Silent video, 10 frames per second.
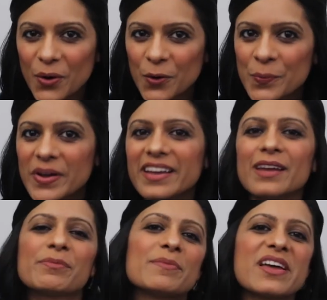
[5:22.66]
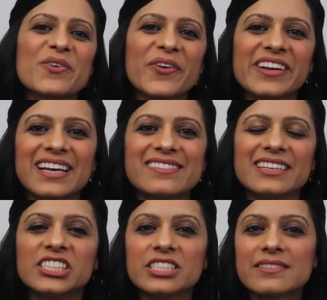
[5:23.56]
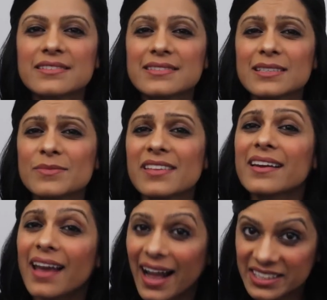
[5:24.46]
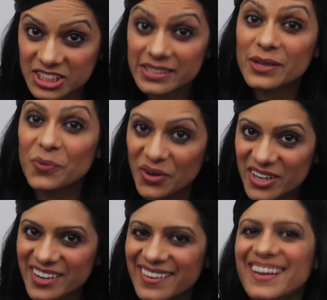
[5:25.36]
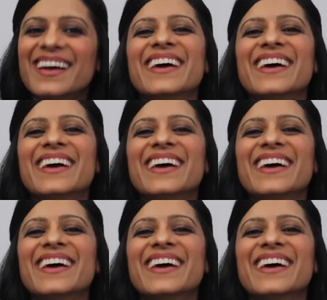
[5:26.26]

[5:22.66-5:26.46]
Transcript: home, implement organization systems that actually work,